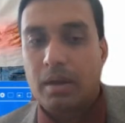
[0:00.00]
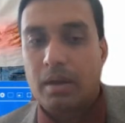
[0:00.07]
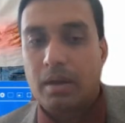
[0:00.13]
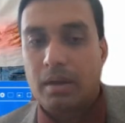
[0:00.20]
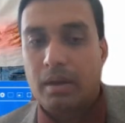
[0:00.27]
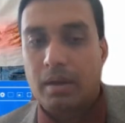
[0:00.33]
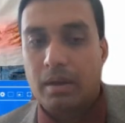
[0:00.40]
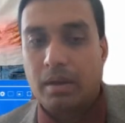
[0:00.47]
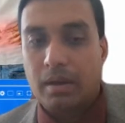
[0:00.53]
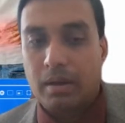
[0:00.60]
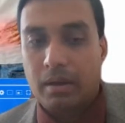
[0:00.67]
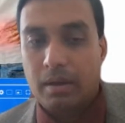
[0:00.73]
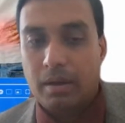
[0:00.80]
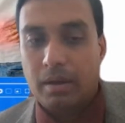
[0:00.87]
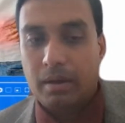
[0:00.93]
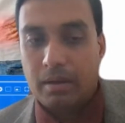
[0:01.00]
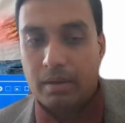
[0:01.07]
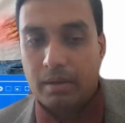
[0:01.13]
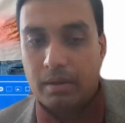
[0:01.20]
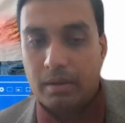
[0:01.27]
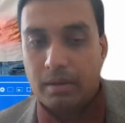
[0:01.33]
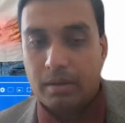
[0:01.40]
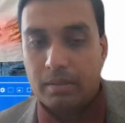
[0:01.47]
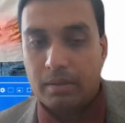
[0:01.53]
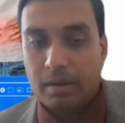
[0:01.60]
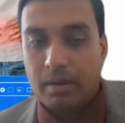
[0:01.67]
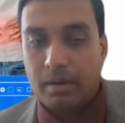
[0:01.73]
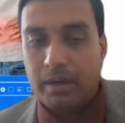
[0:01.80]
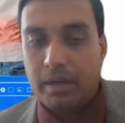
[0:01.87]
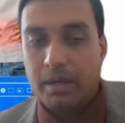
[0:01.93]
uh,
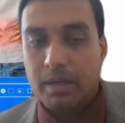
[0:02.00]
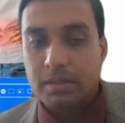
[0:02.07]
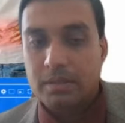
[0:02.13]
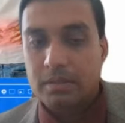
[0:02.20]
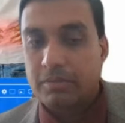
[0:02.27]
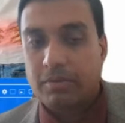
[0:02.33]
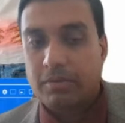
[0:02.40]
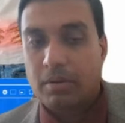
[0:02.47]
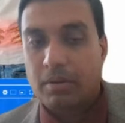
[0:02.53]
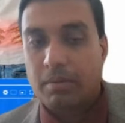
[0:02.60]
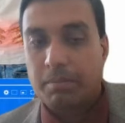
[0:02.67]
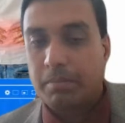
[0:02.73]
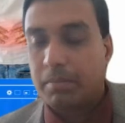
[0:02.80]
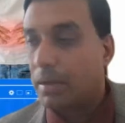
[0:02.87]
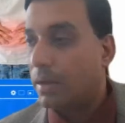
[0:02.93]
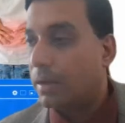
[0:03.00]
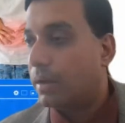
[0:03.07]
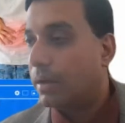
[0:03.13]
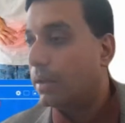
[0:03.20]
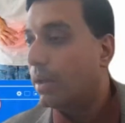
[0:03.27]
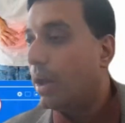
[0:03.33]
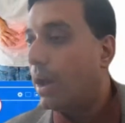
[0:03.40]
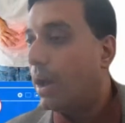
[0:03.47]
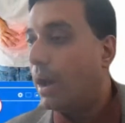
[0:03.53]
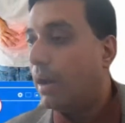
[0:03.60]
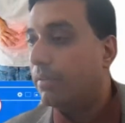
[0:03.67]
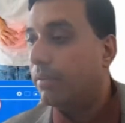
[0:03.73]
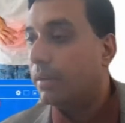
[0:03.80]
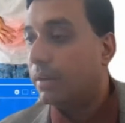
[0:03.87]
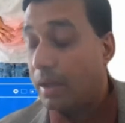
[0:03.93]
lead us from
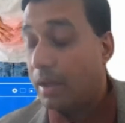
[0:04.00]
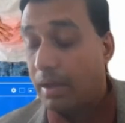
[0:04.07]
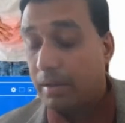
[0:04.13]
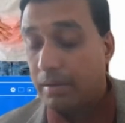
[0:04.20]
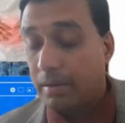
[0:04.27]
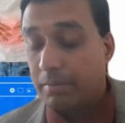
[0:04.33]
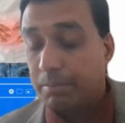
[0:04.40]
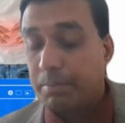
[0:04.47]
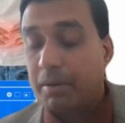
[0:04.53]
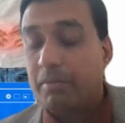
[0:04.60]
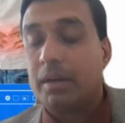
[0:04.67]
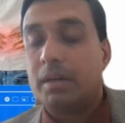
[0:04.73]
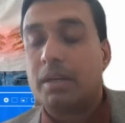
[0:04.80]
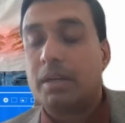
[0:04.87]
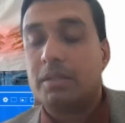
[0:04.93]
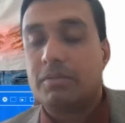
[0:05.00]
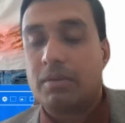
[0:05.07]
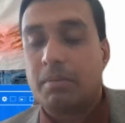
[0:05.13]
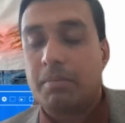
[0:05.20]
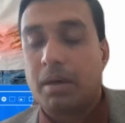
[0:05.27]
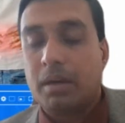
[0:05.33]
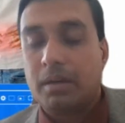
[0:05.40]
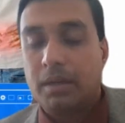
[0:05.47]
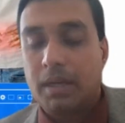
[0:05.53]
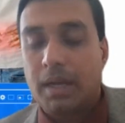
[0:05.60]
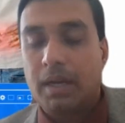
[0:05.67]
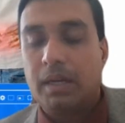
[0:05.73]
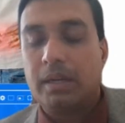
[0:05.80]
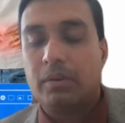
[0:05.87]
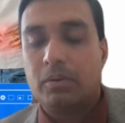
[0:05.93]
our prevent us from our
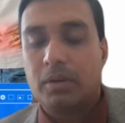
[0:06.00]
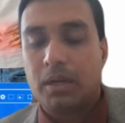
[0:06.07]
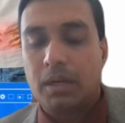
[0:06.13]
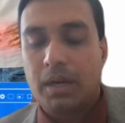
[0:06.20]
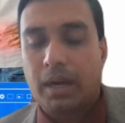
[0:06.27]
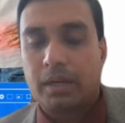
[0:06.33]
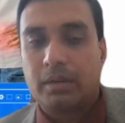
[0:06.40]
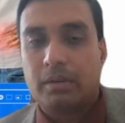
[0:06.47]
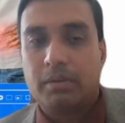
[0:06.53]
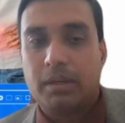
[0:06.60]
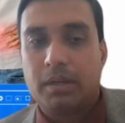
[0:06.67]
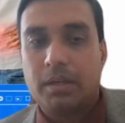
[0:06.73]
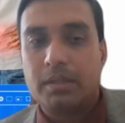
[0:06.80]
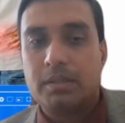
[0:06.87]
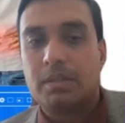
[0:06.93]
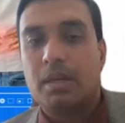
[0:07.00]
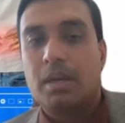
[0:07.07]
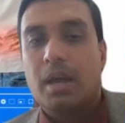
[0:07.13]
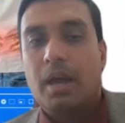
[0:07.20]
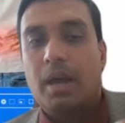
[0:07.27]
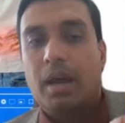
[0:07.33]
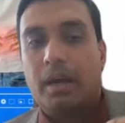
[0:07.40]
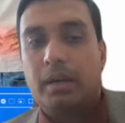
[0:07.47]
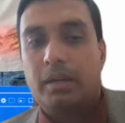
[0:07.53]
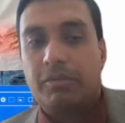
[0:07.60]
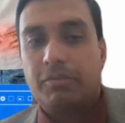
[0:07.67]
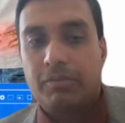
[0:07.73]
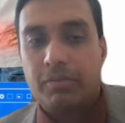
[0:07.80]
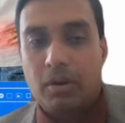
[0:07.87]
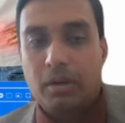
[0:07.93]
daily routine activities. And
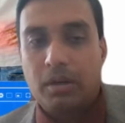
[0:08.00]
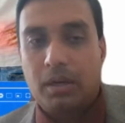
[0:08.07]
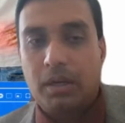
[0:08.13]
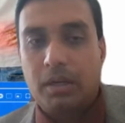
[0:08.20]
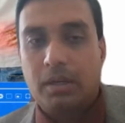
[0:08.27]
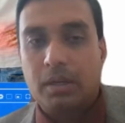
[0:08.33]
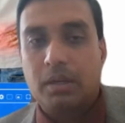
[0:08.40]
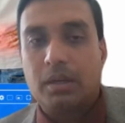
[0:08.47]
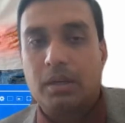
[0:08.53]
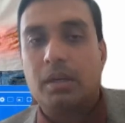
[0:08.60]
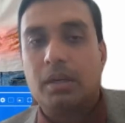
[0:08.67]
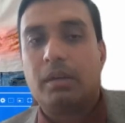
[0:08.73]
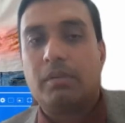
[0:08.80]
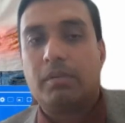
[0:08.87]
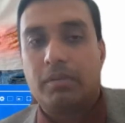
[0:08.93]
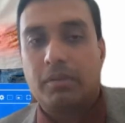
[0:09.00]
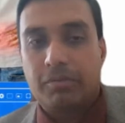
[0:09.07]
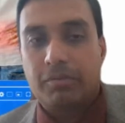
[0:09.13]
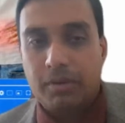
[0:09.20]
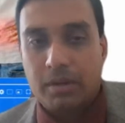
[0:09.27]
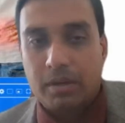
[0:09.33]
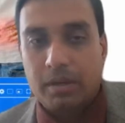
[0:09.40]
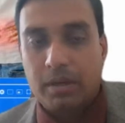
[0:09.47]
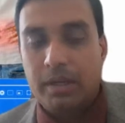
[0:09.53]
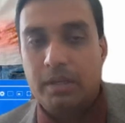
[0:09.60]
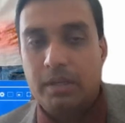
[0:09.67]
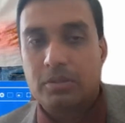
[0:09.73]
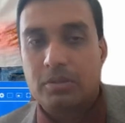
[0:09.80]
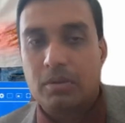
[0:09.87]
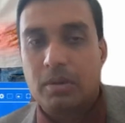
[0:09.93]
if not treated early, if it
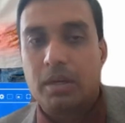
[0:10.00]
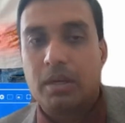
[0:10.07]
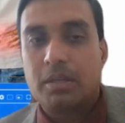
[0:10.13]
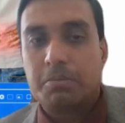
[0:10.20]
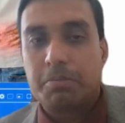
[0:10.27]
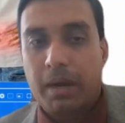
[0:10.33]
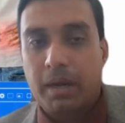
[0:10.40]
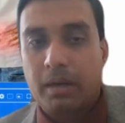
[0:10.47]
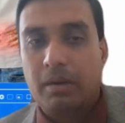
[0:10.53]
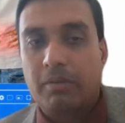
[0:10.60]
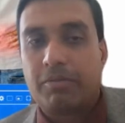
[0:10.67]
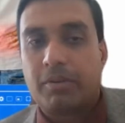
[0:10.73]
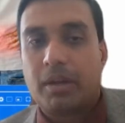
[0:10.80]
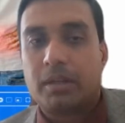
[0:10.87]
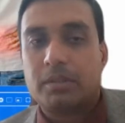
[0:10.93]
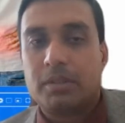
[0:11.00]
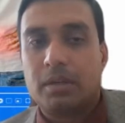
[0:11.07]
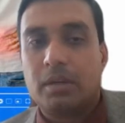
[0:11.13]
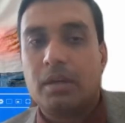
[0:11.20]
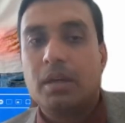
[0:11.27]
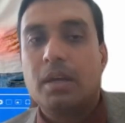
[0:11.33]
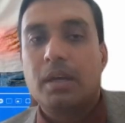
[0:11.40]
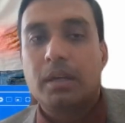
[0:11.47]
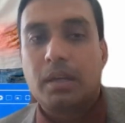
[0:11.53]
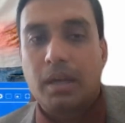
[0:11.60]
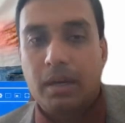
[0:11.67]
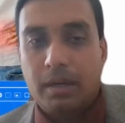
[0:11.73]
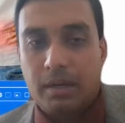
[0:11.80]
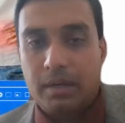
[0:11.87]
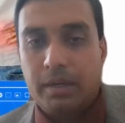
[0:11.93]
leads to any spinal fracture,
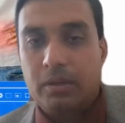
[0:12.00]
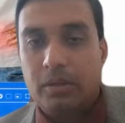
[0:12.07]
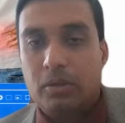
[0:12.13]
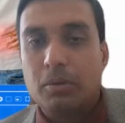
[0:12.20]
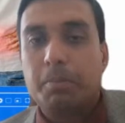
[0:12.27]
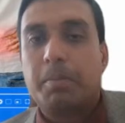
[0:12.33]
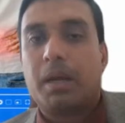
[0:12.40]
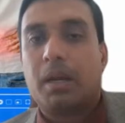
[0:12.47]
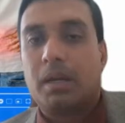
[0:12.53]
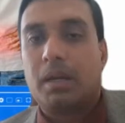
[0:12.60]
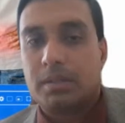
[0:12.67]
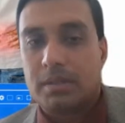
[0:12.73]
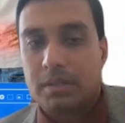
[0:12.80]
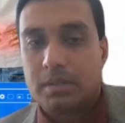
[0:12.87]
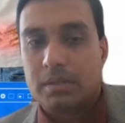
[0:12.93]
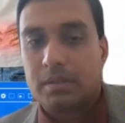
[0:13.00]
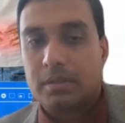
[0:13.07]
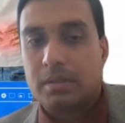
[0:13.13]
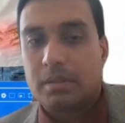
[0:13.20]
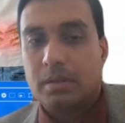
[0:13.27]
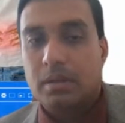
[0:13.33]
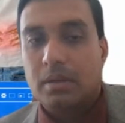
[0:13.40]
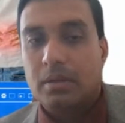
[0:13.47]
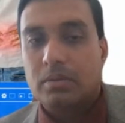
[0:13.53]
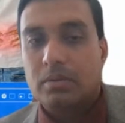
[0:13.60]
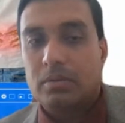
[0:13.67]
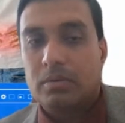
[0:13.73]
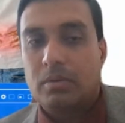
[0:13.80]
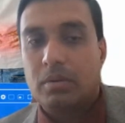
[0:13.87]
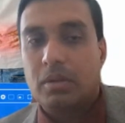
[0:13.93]
can lead to paralysis.
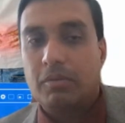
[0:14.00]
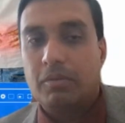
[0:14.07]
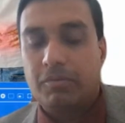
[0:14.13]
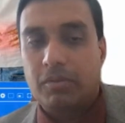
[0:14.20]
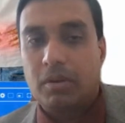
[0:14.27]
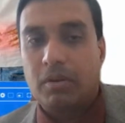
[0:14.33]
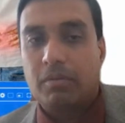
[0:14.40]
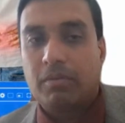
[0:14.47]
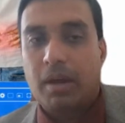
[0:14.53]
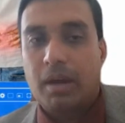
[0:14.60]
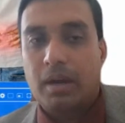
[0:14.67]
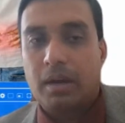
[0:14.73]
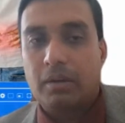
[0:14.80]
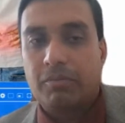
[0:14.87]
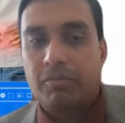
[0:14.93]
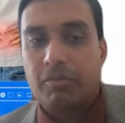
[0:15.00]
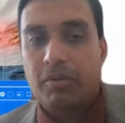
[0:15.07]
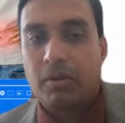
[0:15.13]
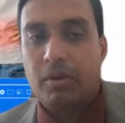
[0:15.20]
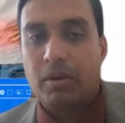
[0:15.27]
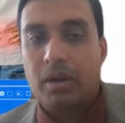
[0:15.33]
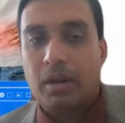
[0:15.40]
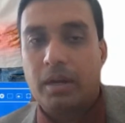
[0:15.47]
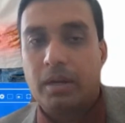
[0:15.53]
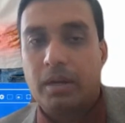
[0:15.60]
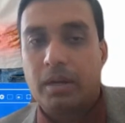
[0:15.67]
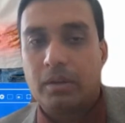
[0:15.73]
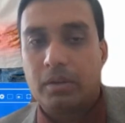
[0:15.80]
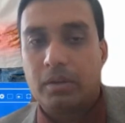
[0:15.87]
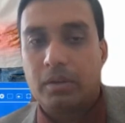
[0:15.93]
So if you have had a fall
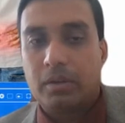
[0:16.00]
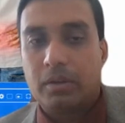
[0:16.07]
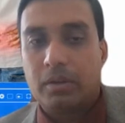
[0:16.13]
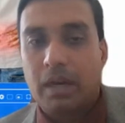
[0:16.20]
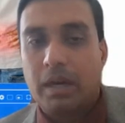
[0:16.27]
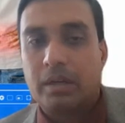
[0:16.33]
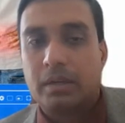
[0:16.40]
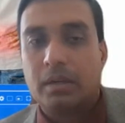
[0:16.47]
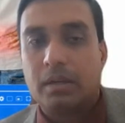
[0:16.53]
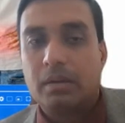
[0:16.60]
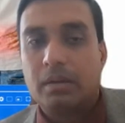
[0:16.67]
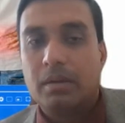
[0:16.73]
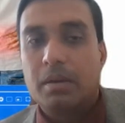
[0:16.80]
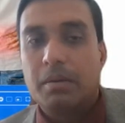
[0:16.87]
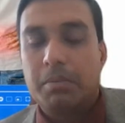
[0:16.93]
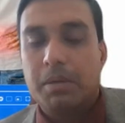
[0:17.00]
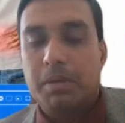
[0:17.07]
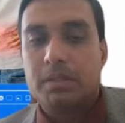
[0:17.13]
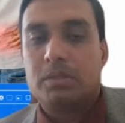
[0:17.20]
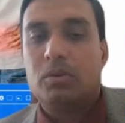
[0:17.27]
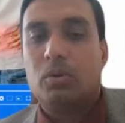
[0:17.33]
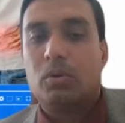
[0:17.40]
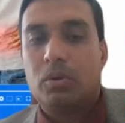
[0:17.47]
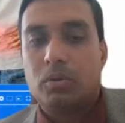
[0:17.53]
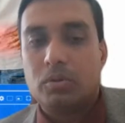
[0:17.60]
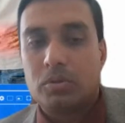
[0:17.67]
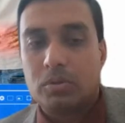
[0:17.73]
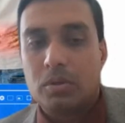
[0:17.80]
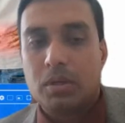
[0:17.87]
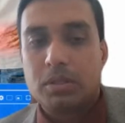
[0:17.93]
and you have neglected, please don't do
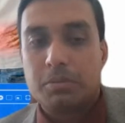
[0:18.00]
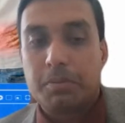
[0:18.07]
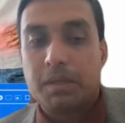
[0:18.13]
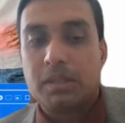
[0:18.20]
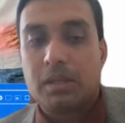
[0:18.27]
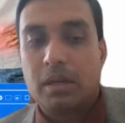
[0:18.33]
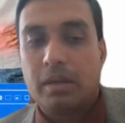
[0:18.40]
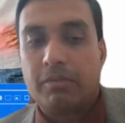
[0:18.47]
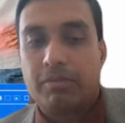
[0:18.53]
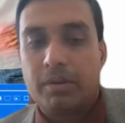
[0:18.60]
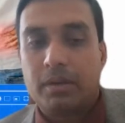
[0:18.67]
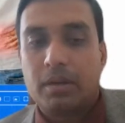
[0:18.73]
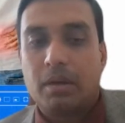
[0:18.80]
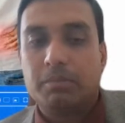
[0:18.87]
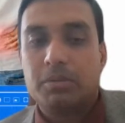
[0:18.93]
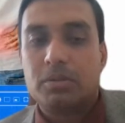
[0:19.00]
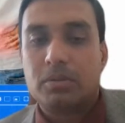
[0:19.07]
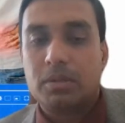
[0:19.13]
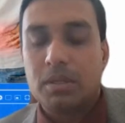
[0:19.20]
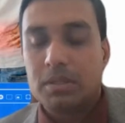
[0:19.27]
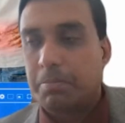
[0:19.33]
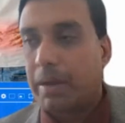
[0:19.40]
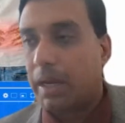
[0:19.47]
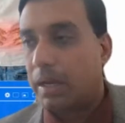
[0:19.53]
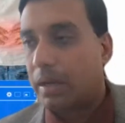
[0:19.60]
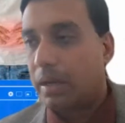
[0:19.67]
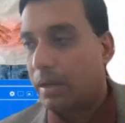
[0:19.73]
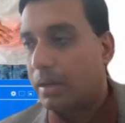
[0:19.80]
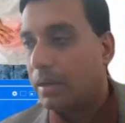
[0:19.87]
so, especially if it comes to the spine.